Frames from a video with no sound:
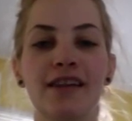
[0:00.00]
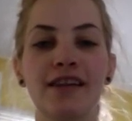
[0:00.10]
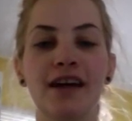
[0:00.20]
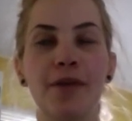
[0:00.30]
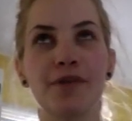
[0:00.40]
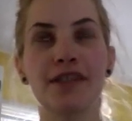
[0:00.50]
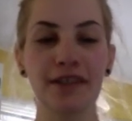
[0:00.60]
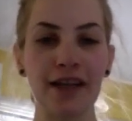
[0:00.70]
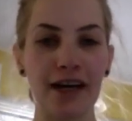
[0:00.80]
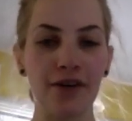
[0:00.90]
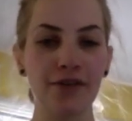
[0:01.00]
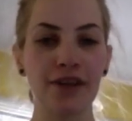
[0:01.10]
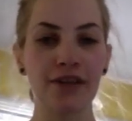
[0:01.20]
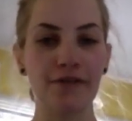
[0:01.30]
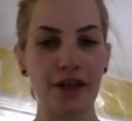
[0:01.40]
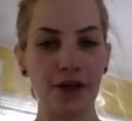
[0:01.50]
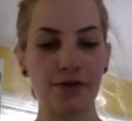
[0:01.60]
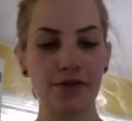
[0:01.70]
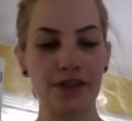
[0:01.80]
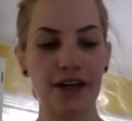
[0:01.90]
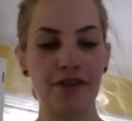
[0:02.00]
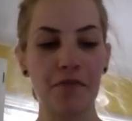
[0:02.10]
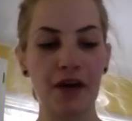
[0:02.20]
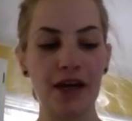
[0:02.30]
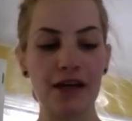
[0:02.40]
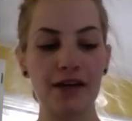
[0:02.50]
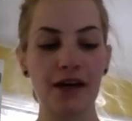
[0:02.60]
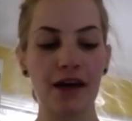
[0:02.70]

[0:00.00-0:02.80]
up until now, the videos that I've made